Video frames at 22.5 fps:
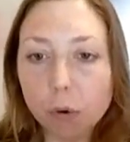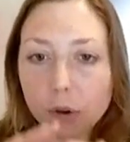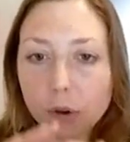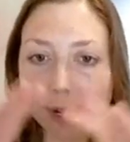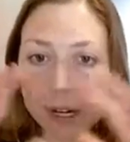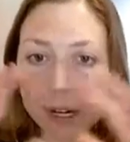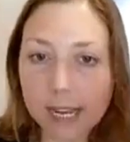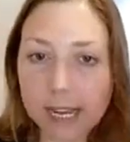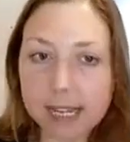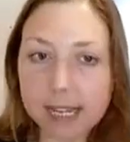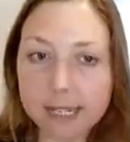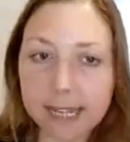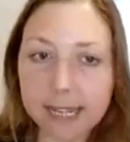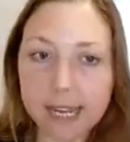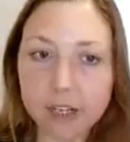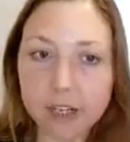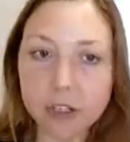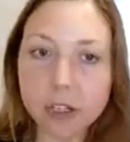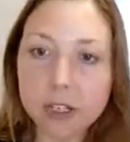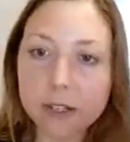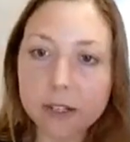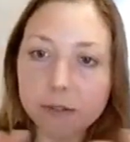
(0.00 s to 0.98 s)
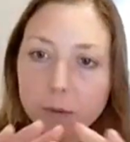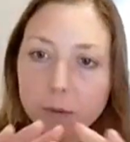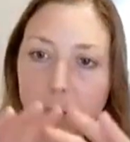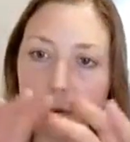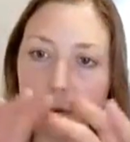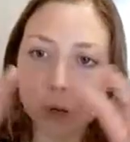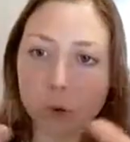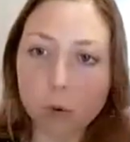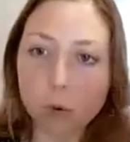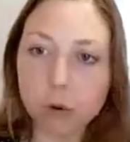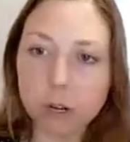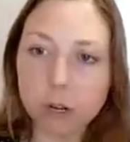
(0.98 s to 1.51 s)
organisations from
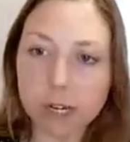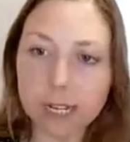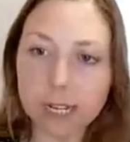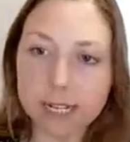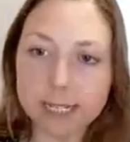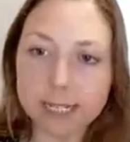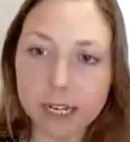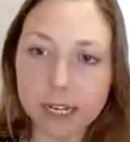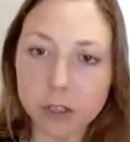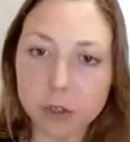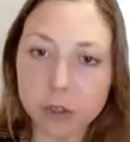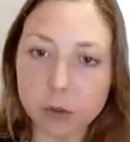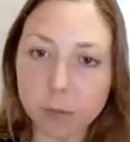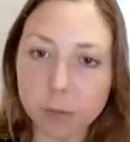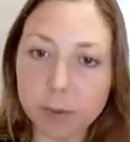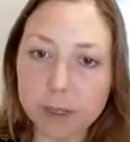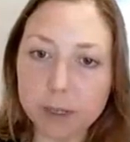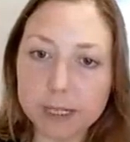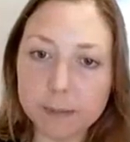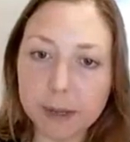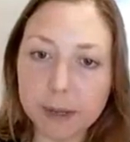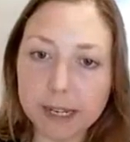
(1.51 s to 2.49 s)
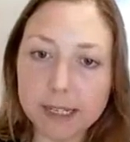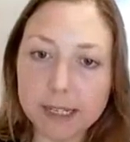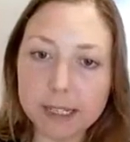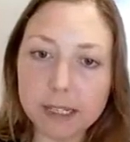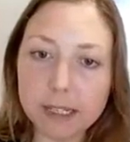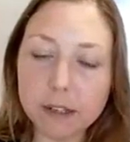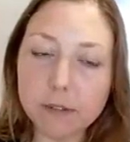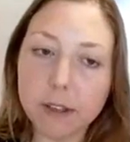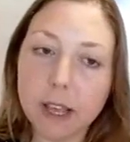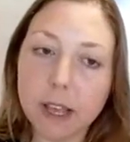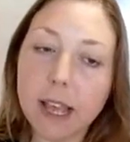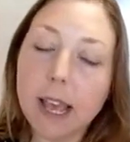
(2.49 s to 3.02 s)
an organisational
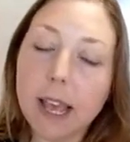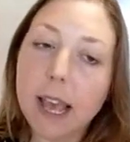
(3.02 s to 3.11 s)
perspective